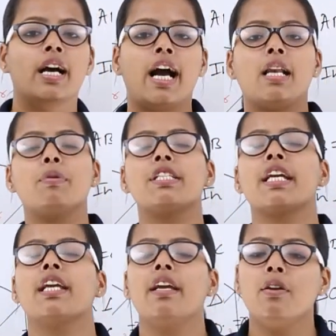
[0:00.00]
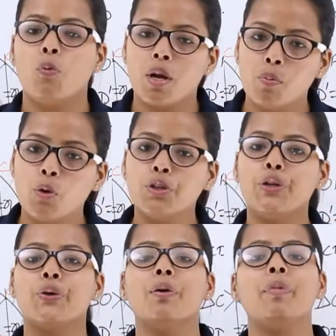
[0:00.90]
I will be taking one more
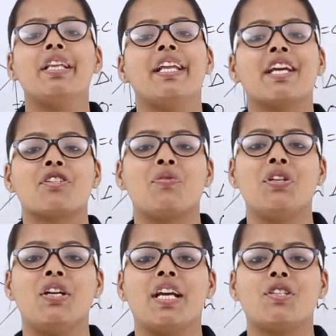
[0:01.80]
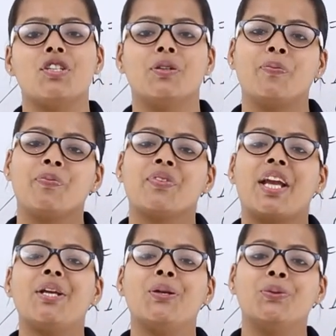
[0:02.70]
theorem in the next video lecture.
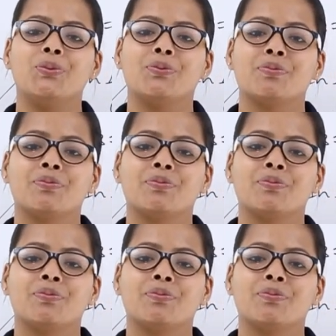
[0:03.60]
Thank you.